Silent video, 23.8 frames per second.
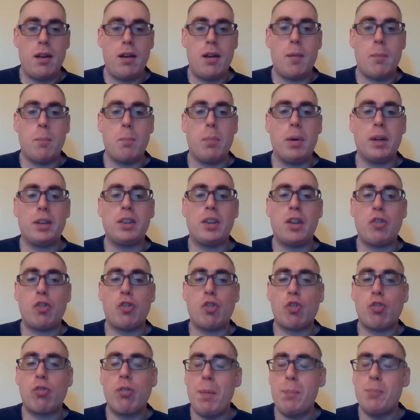But the
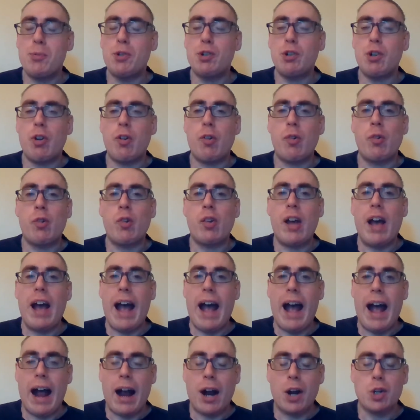scriptures
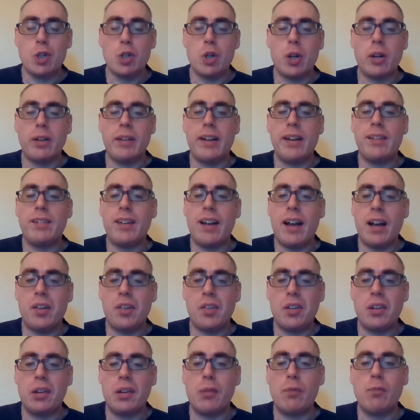actually
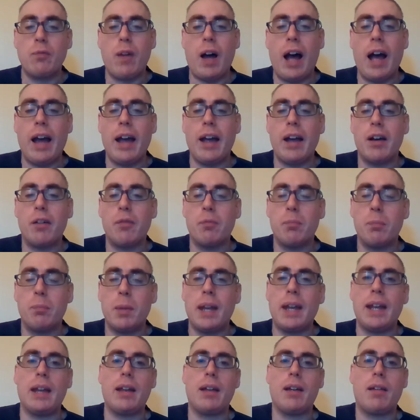testify of
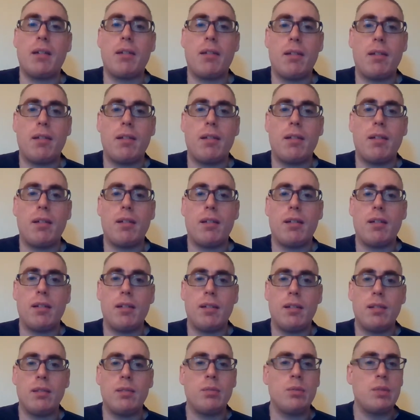me.
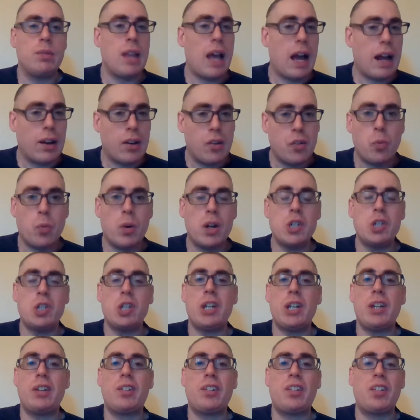That is what
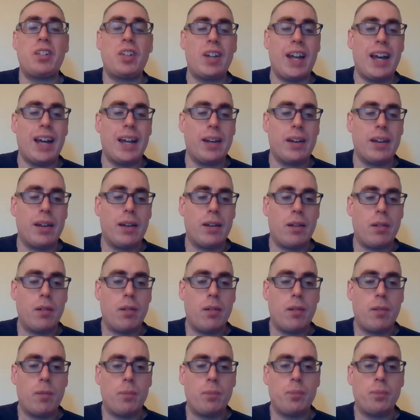Jesus said.
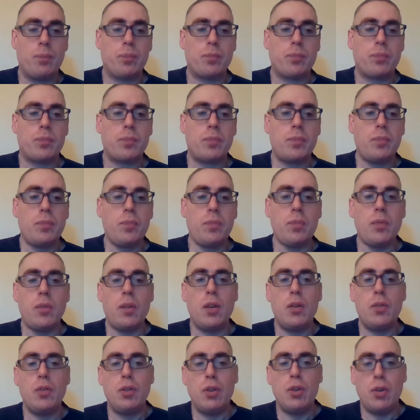
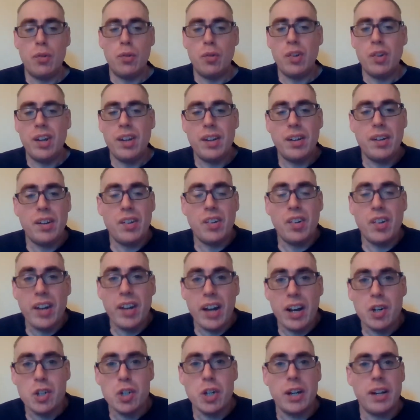Do you see the
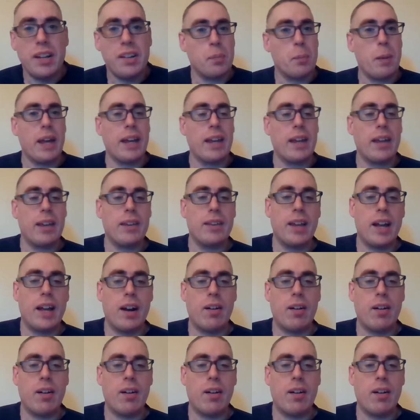distinction he's making there?